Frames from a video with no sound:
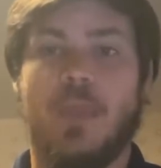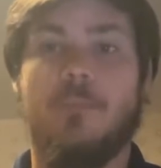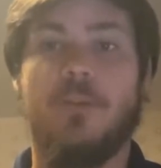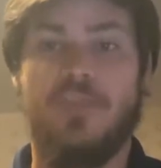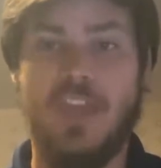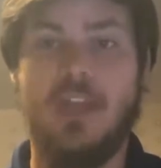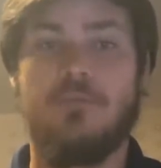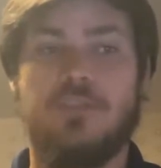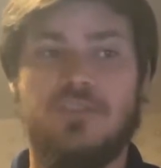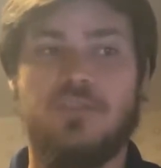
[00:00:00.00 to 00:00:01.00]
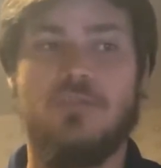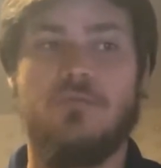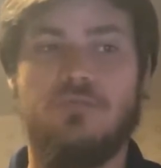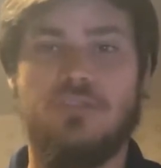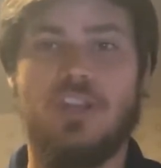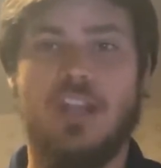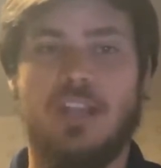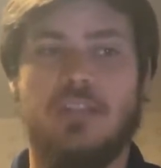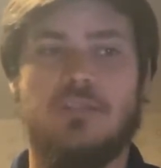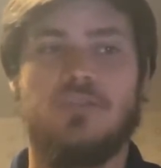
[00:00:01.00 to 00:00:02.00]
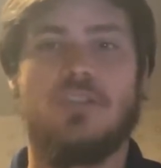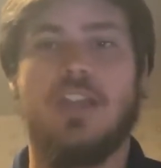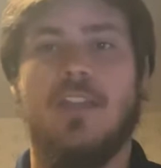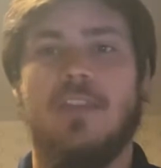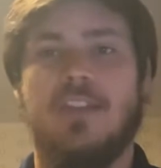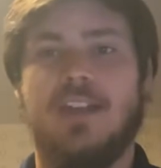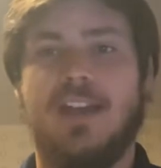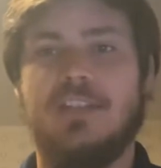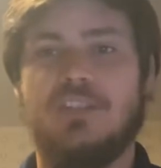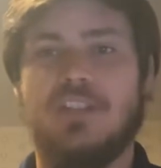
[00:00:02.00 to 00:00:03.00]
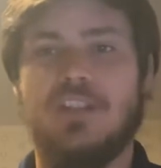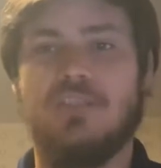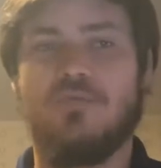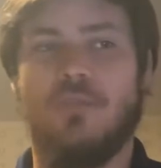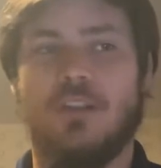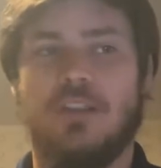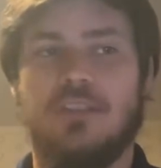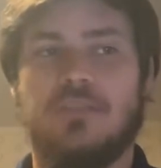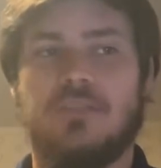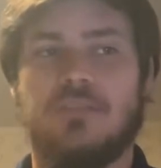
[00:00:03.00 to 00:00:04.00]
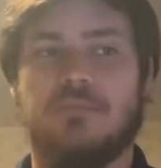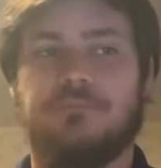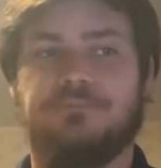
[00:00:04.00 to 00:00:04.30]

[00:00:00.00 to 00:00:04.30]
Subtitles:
But that would soon change. The 1920s